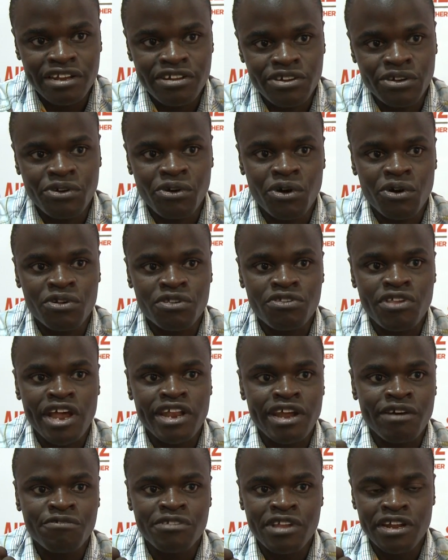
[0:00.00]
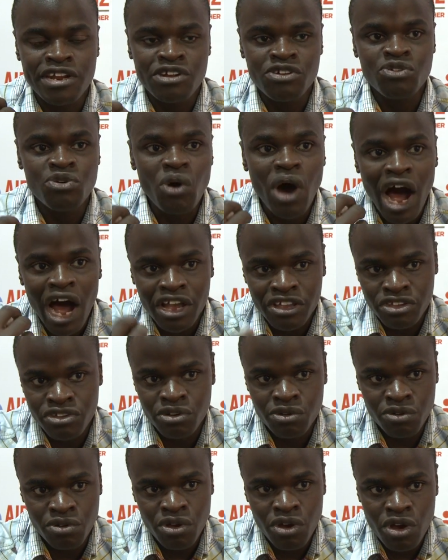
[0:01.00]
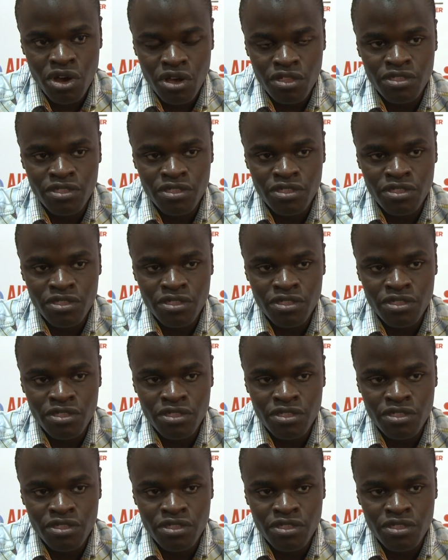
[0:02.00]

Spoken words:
articles, and I've tended to argue